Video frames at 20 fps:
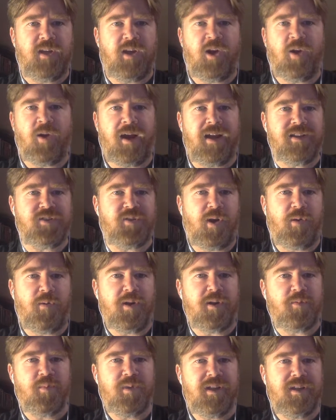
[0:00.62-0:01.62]
All right, so I
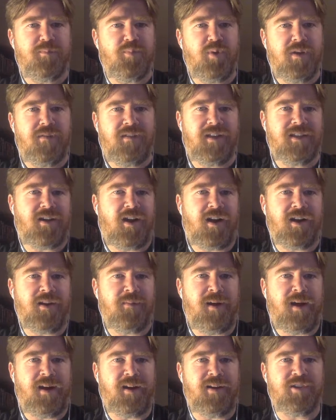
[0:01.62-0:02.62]
want to really briefly talk
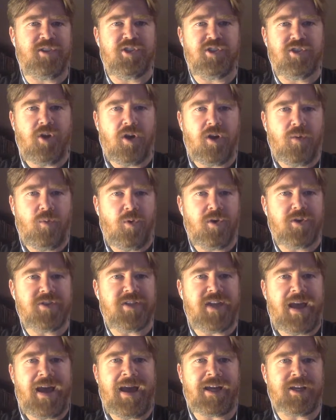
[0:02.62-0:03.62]
about a Star
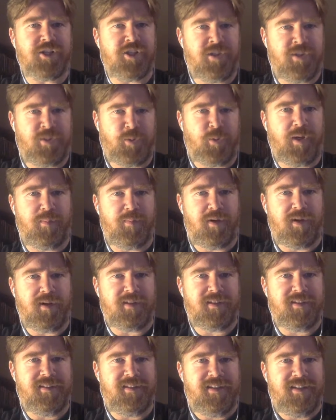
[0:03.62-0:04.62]
Wars action toy
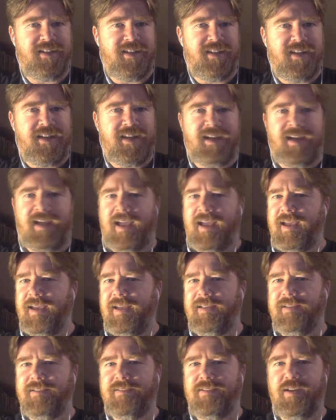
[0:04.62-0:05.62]
book.
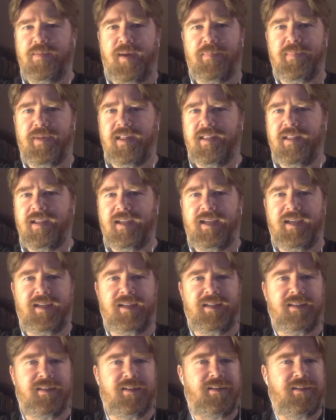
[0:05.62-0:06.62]
And you might be
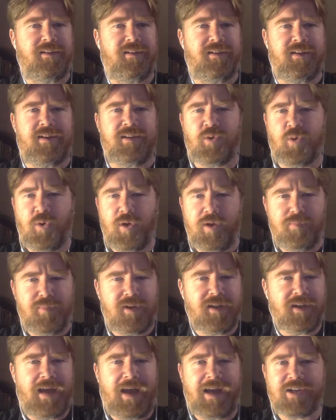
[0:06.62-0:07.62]
thinking, a toy
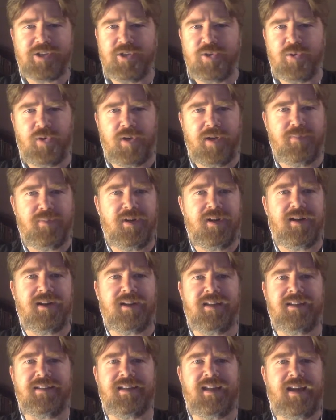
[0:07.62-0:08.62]
book, action toy
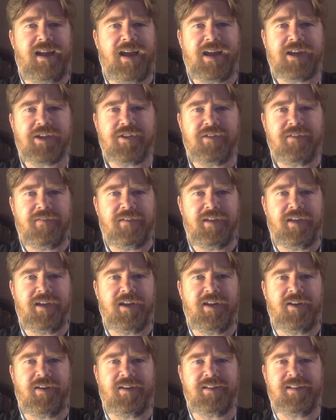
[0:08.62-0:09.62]
book, is it an action
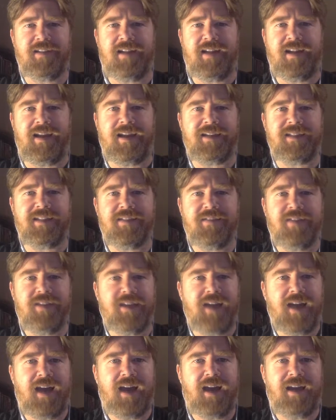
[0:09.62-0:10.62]
figure? Is it an activity
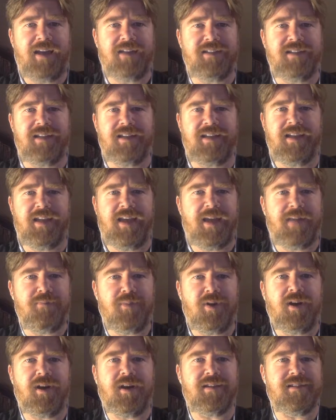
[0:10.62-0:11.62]
guide? Is it a game
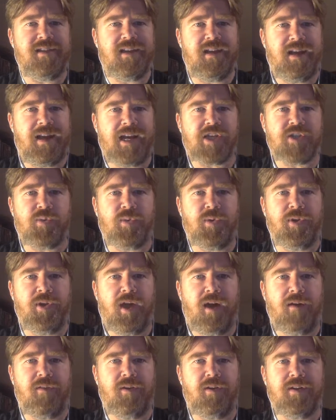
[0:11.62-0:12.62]
book? Is it an actual
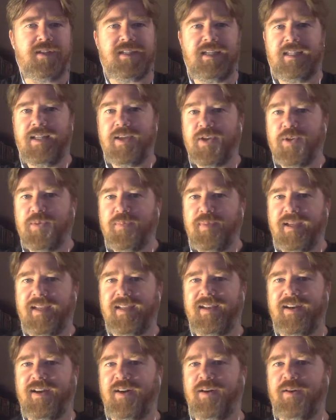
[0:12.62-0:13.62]
novel? It's a little
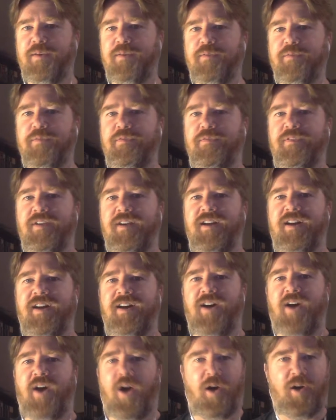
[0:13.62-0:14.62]
bit of
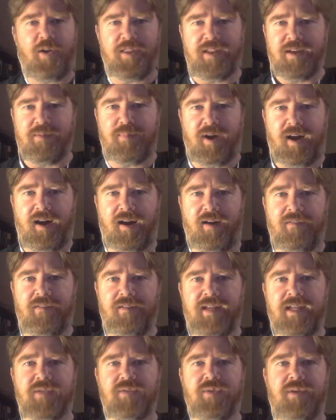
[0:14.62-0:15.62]
all the above,
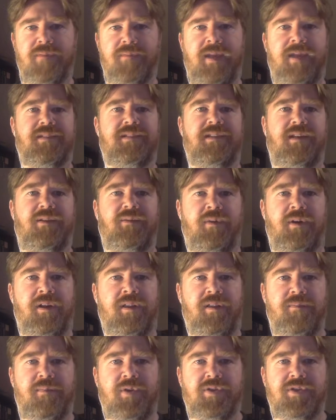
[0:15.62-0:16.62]
and that's what makes it one
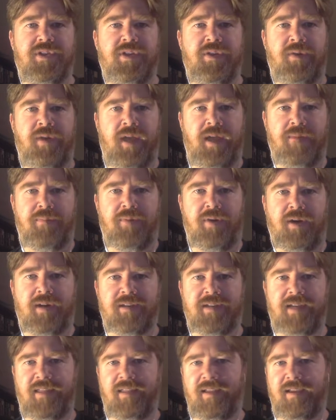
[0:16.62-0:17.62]
of the most unique
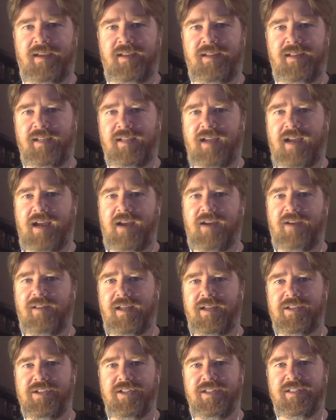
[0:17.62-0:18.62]
books, I think, in the entire
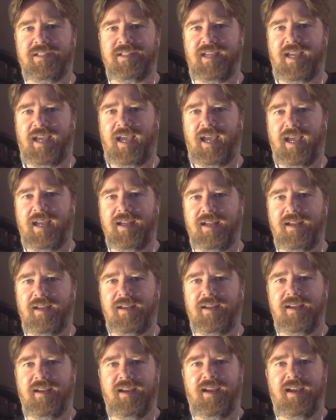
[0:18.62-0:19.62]
Legends
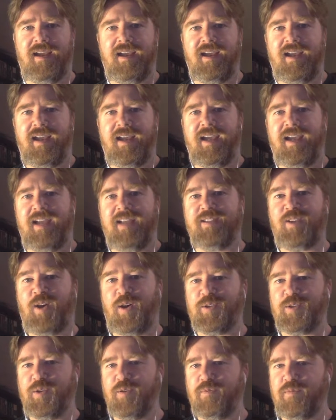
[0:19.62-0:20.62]
canon. It's
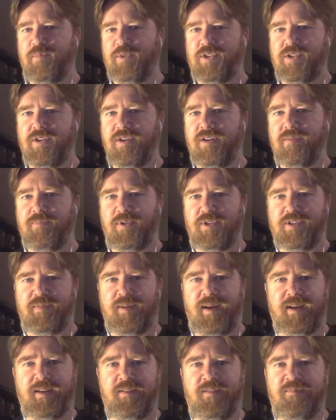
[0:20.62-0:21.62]
also, from a certain
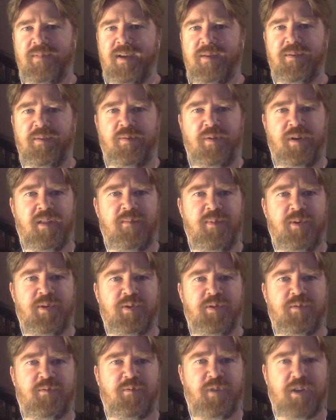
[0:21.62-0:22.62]
perspective, maybe one of the
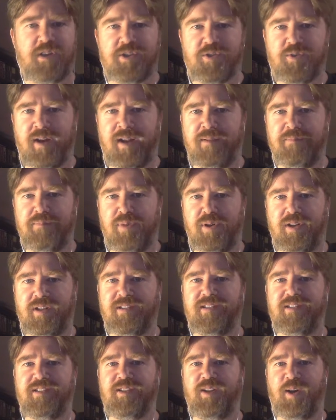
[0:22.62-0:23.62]
most frustrating
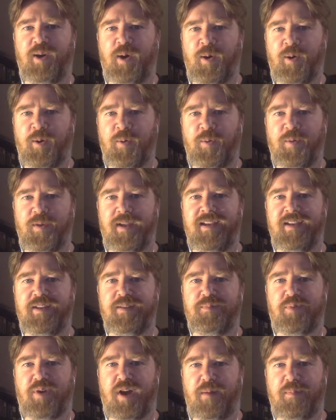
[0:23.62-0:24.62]
books to own and
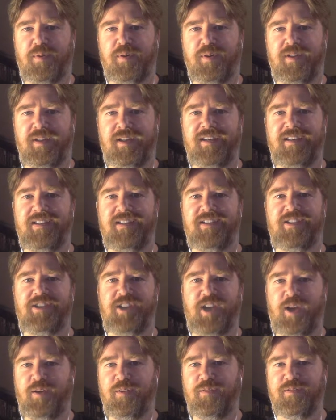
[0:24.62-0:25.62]
to properly
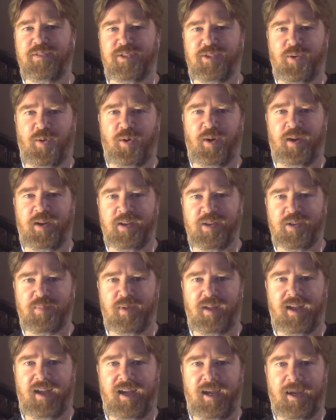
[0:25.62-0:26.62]
shelve, store, and
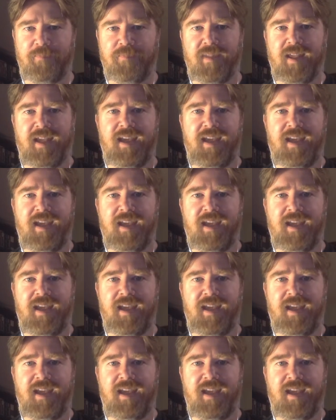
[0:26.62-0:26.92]
display.